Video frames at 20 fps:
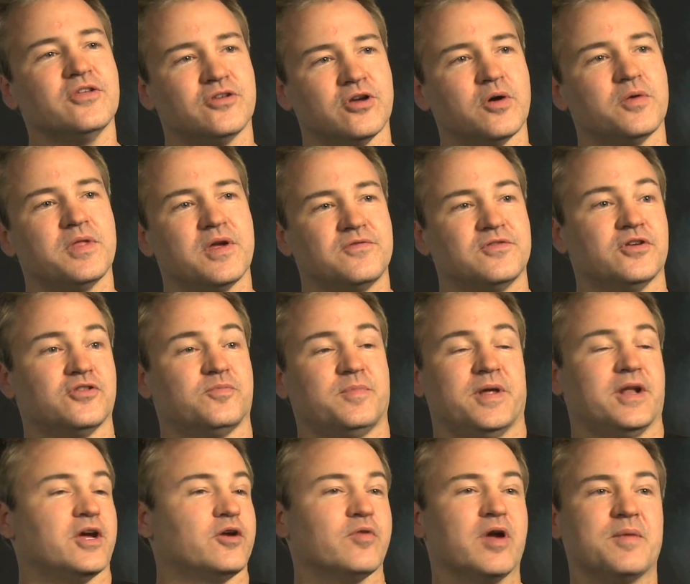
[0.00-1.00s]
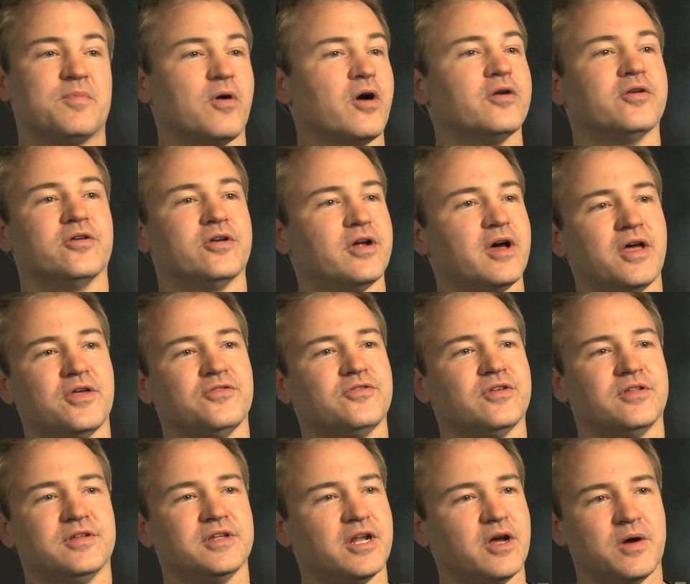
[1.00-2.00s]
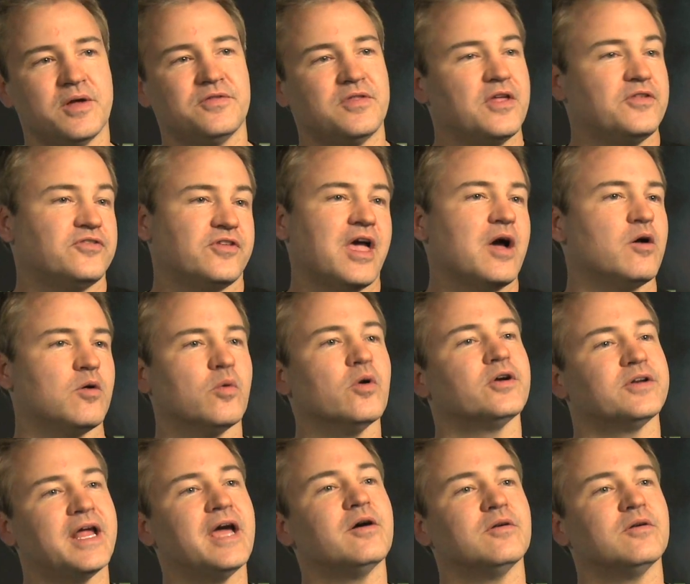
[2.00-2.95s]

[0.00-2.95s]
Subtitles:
so they've just been a great partner to us, and that's how it worked